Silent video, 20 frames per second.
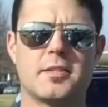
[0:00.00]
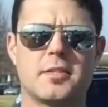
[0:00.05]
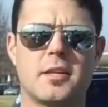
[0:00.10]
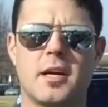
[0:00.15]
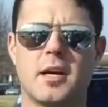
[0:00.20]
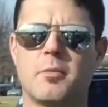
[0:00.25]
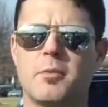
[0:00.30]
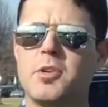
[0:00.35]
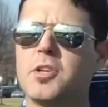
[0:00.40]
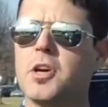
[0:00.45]
few
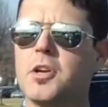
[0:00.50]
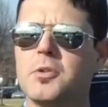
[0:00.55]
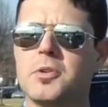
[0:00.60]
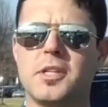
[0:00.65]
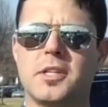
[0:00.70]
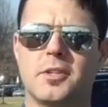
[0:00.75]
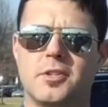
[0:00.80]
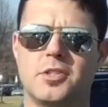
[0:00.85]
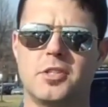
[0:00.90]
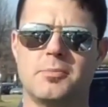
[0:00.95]
things,
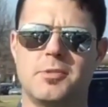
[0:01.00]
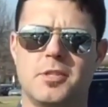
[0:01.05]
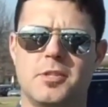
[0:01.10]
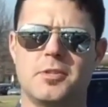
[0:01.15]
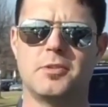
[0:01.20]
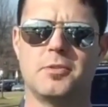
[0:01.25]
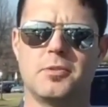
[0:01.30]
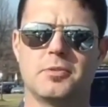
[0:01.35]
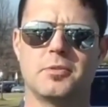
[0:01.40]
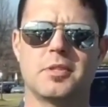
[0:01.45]
when you go to a
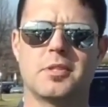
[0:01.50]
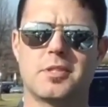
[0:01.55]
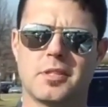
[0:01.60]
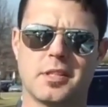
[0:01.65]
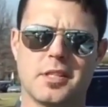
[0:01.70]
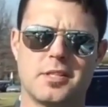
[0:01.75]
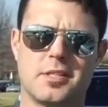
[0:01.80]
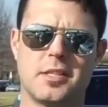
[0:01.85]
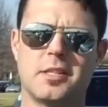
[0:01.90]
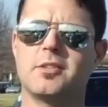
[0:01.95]
dealership
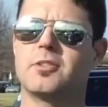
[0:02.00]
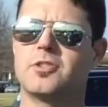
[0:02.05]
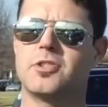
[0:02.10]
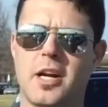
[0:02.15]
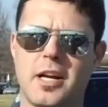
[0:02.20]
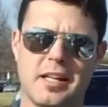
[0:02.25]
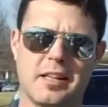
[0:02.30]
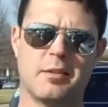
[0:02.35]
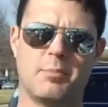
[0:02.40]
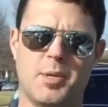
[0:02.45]
to
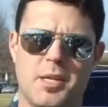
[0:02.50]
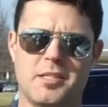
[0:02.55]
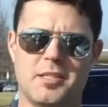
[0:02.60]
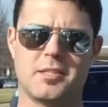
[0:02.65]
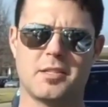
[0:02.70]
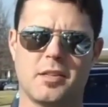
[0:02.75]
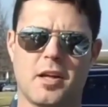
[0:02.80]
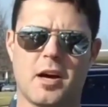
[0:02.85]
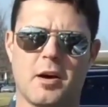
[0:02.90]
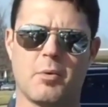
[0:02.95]
solicit, try to get
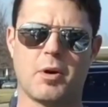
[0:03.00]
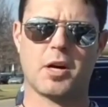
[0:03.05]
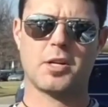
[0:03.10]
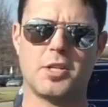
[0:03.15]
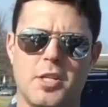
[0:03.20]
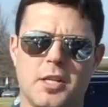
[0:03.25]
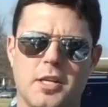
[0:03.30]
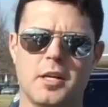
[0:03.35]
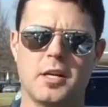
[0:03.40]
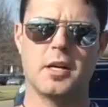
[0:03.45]
the business of
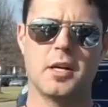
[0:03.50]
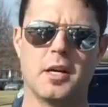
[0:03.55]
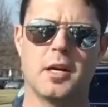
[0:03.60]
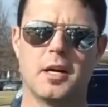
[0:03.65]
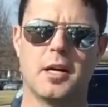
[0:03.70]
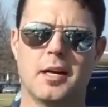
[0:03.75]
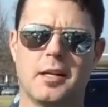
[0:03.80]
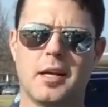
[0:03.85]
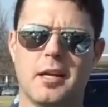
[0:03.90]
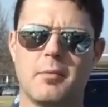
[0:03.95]
lot washing,
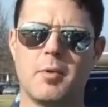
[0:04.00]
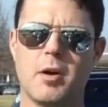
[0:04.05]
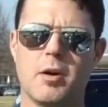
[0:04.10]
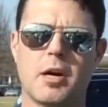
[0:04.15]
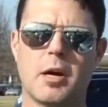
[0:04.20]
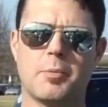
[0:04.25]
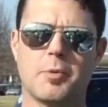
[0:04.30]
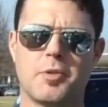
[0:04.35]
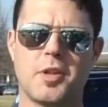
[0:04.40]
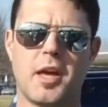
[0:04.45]

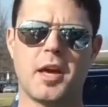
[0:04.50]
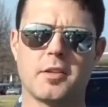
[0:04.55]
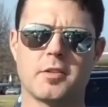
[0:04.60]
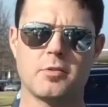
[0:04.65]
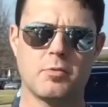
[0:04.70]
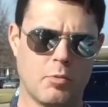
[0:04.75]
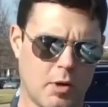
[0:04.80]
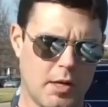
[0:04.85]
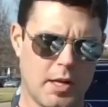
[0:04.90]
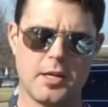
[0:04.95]
let them know a couple
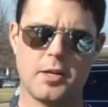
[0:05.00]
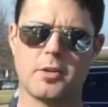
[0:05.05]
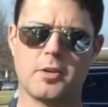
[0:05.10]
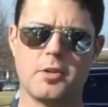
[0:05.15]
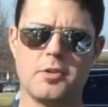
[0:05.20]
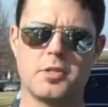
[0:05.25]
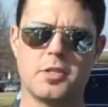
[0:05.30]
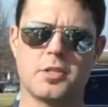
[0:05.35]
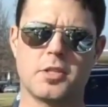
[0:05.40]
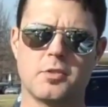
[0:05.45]
things.
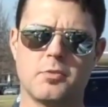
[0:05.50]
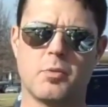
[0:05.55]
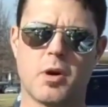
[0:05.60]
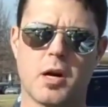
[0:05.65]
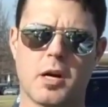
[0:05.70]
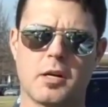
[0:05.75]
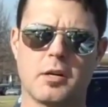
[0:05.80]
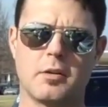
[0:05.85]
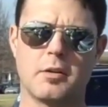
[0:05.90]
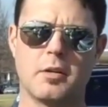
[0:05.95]
1, that you're
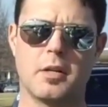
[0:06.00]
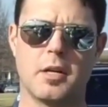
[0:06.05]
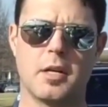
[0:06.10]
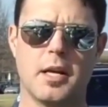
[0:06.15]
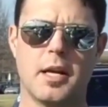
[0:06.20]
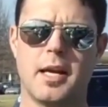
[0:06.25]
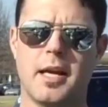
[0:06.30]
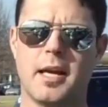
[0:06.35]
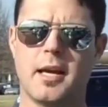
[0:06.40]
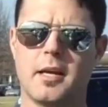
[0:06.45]
using just water,
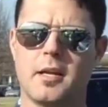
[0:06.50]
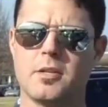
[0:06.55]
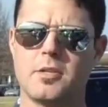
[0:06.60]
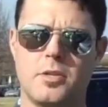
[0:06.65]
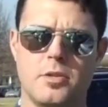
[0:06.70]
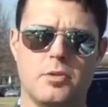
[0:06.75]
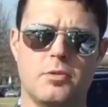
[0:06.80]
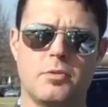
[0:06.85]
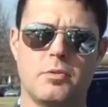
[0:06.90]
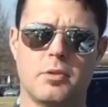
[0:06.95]

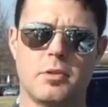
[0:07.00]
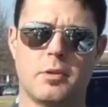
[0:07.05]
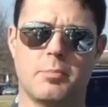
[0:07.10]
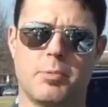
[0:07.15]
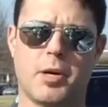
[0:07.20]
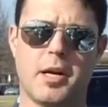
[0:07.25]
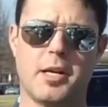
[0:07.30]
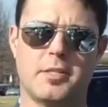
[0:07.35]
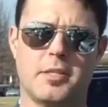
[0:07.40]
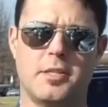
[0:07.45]
and
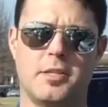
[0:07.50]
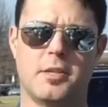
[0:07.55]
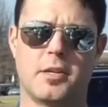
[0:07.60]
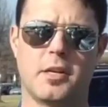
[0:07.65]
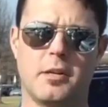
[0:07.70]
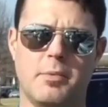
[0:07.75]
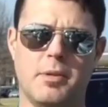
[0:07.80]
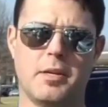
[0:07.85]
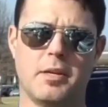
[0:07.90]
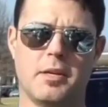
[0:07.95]
2, the
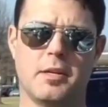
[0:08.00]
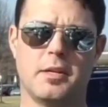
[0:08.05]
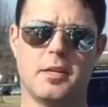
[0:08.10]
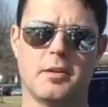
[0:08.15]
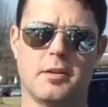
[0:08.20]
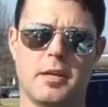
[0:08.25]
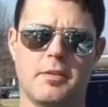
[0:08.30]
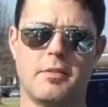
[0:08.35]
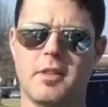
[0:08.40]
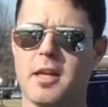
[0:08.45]
price that you're going to
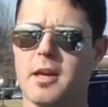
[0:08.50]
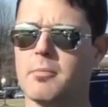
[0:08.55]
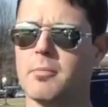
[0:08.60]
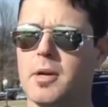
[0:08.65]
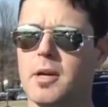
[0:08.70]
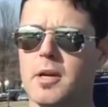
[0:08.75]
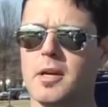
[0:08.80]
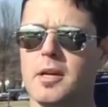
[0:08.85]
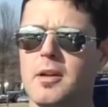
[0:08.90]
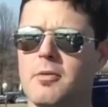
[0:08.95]
be
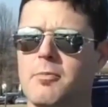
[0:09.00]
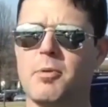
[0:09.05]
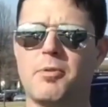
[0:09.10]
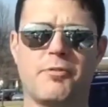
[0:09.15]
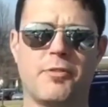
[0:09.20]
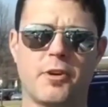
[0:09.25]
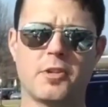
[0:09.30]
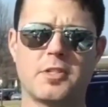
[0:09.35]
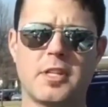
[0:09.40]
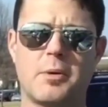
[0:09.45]
giving them.
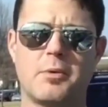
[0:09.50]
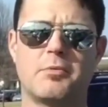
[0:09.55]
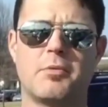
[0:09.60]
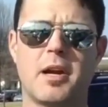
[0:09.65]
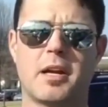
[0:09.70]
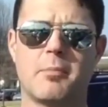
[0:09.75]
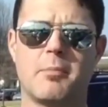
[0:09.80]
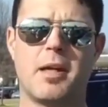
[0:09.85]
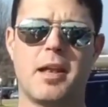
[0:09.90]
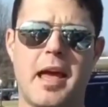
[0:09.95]
But
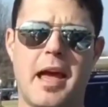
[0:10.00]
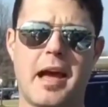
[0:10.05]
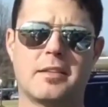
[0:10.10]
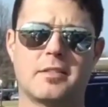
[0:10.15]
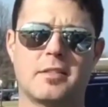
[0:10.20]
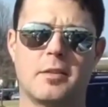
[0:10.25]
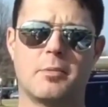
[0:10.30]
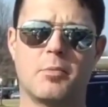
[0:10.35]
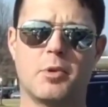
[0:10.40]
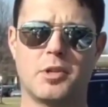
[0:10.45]
first I would
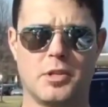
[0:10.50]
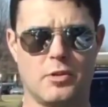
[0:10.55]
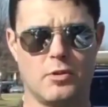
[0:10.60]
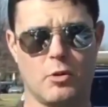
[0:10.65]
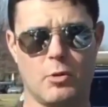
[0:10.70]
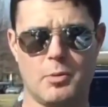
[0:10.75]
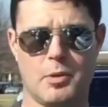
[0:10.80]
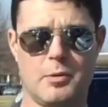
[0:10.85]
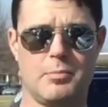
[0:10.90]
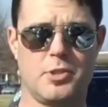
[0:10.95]
recommend asking
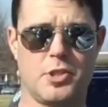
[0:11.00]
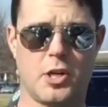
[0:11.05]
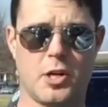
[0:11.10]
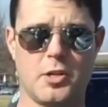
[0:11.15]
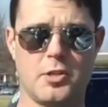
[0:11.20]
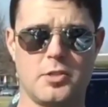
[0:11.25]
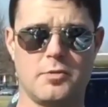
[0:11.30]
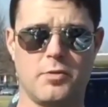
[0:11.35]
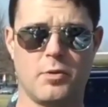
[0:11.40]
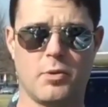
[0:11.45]
them what they're
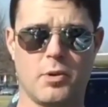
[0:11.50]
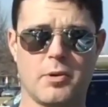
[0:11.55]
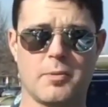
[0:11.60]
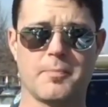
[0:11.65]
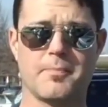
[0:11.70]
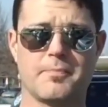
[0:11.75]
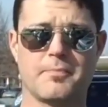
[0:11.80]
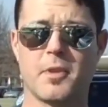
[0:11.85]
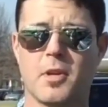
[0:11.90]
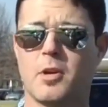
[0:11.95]
normally charged
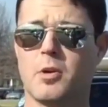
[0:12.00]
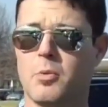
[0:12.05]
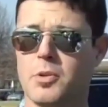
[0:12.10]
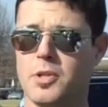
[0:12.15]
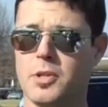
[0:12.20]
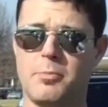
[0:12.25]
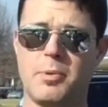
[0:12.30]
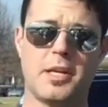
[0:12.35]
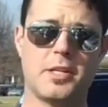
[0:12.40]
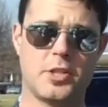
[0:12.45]
for,
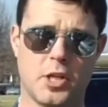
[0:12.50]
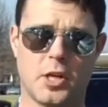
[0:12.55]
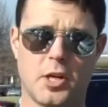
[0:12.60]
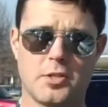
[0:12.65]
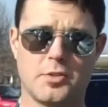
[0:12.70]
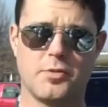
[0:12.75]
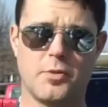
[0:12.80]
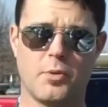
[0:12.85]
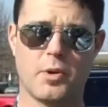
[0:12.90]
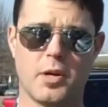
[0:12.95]
or what they're
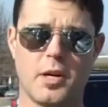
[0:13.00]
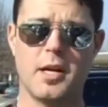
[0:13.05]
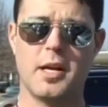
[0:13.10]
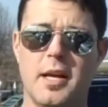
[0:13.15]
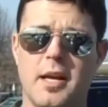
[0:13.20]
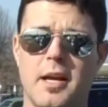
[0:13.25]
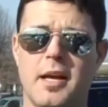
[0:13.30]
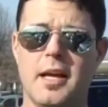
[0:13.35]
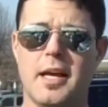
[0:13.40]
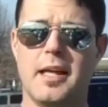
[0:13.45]
being charged
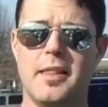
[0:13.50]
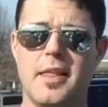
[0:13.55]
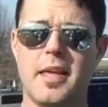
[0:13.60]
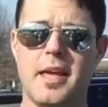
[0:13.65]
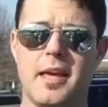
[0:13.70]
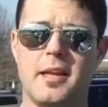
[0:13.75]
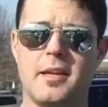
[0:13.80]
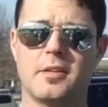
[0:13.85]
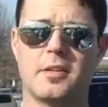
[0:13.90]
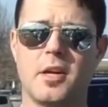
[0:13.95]
for,
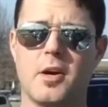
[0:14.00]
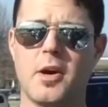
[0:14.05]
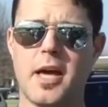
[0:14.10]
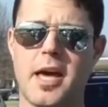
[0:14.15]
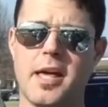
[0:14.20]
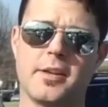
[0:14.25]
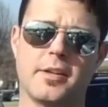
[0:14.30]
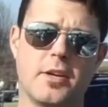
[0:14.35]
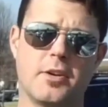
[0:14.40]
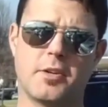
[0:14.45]
and then
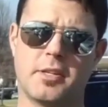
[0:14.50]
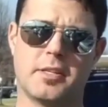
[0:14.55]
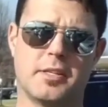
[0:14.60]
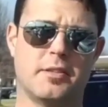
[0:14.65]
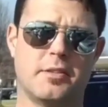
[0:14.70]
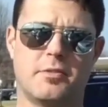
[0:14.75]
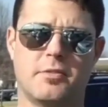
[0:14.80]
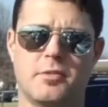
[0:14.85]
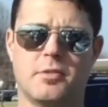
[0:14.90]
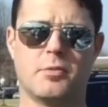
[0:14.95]
go ahead
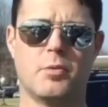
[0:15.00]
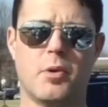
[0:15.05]
and